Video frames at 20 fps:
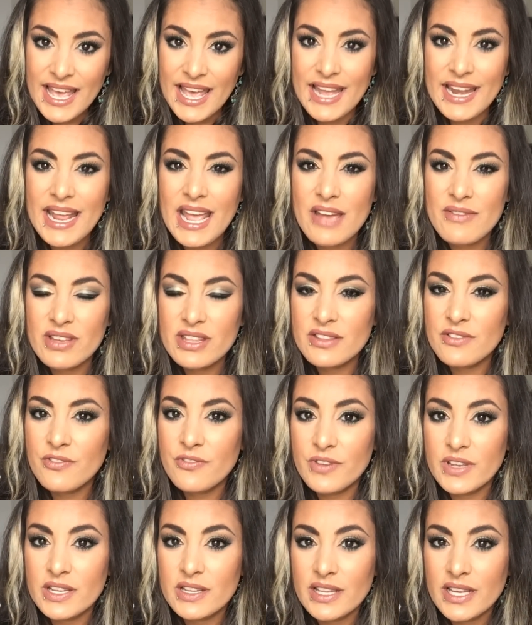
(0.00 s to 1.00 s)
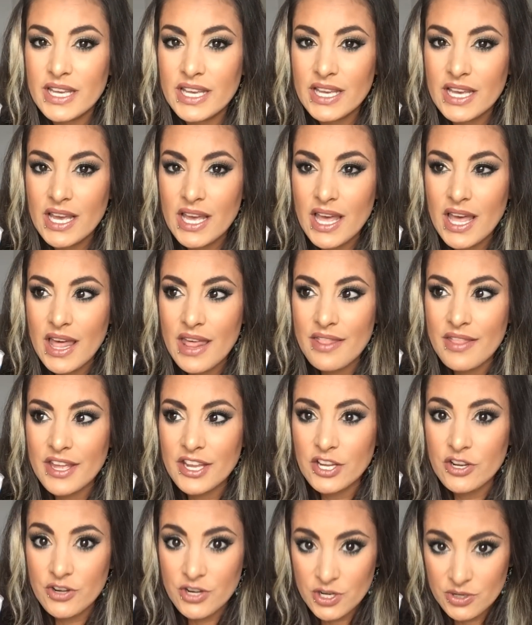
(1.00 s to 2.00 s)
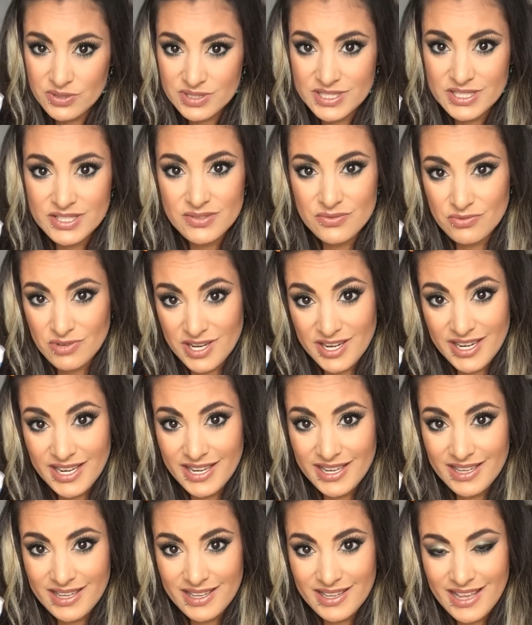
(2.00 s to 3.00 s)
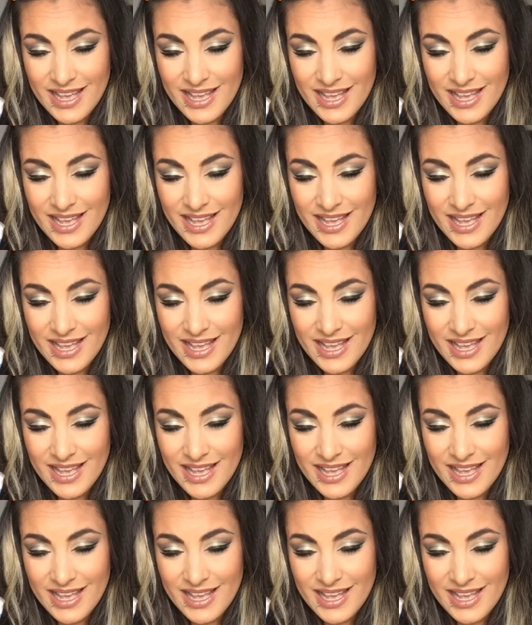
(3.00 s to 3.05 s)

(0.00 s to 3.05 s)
and having the feeling that your nose is running